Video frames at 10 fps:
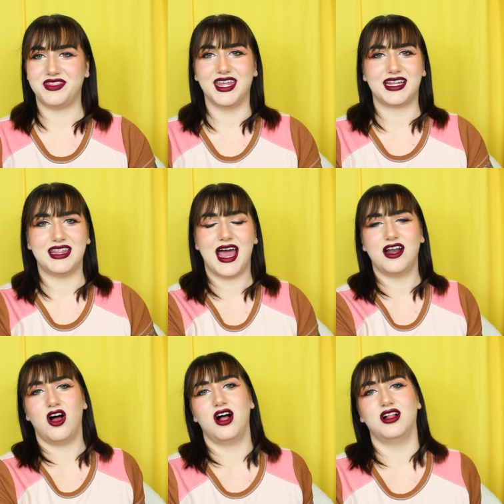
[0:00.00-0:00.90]
like
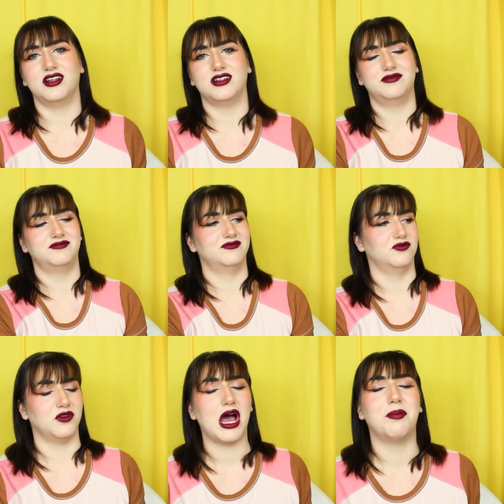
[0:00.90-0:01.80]
that all
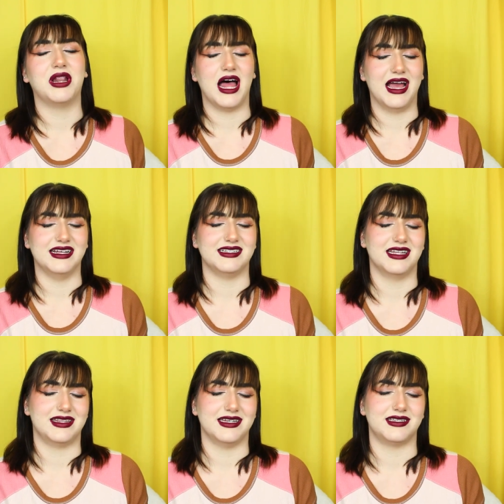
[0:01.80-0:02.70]
applies
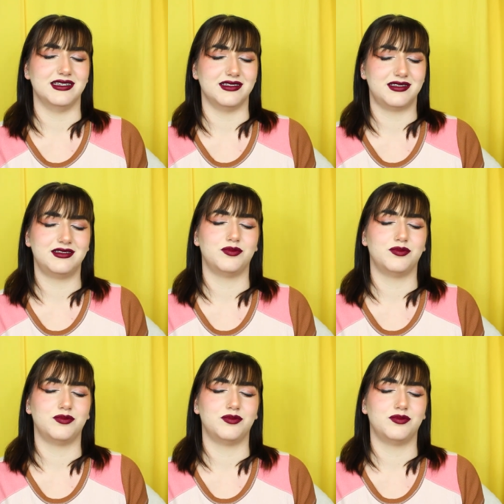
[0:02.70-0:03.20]
that this is